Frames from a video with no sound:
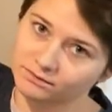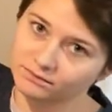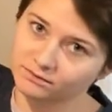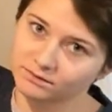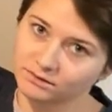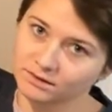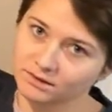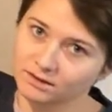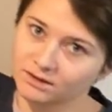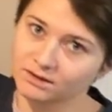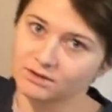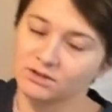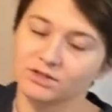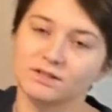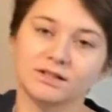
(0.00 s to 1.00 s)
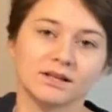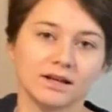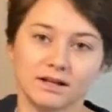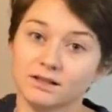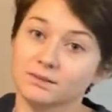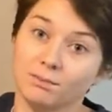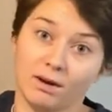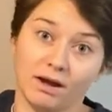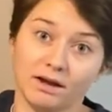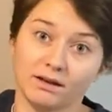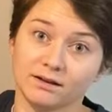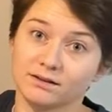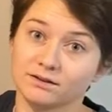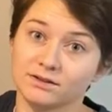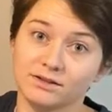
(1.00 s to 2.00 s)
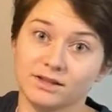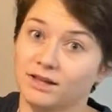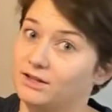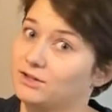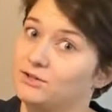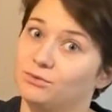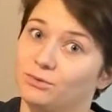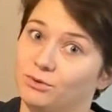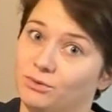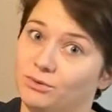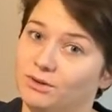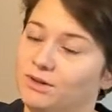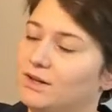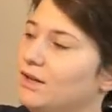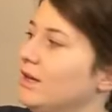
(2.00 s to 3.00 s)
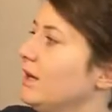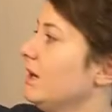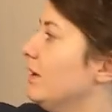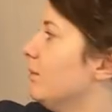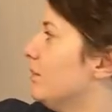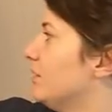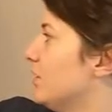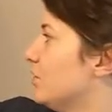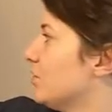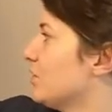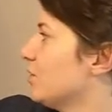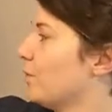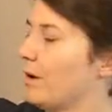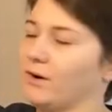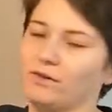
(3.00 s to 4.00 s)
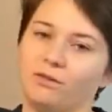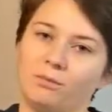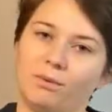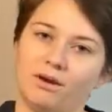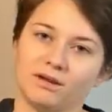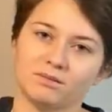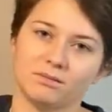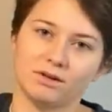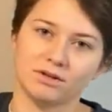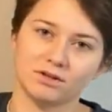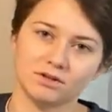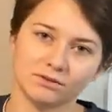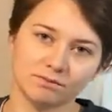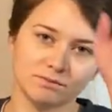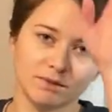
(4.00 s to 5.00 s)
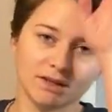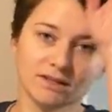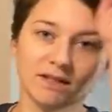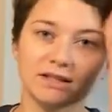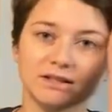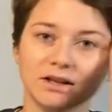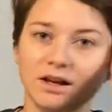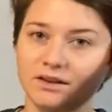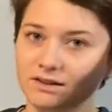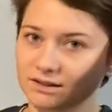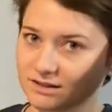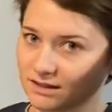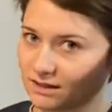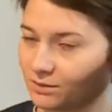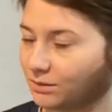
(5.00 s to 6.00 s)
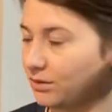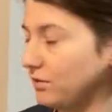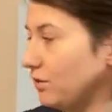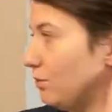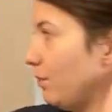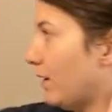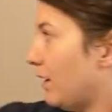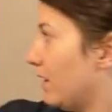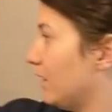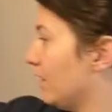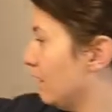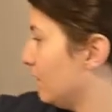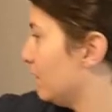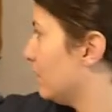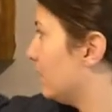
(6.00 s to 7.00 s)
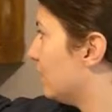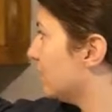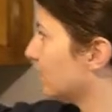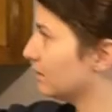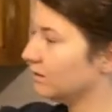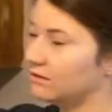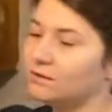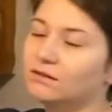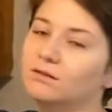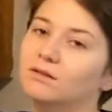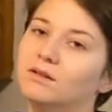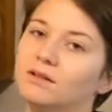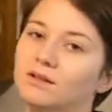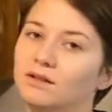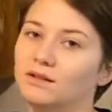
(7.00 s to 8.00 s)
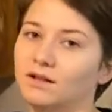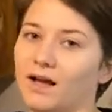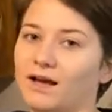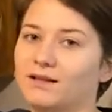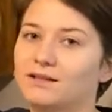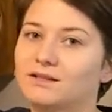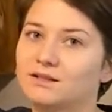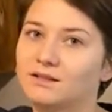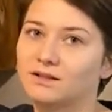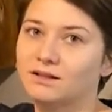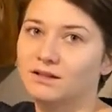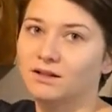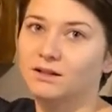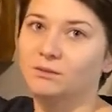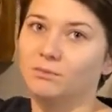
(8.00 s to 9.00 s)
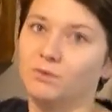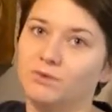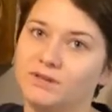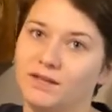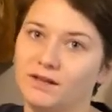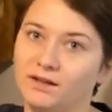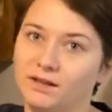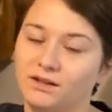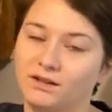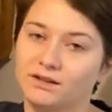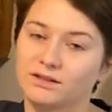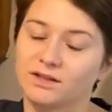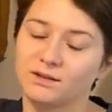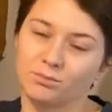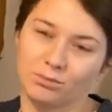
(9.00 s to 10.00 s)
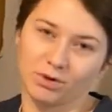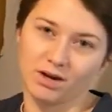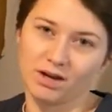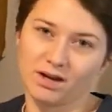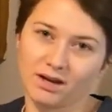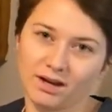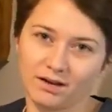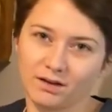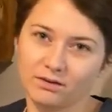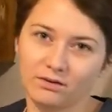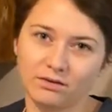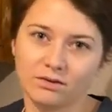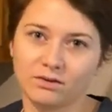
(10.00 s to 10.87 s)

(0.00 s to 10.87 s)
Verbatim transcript: Nice. Just to get us by, to get us through. And potentially white on the backsplash. Because I saw this thing where if you paint the the glass mosaic, it looks like brick, kind of.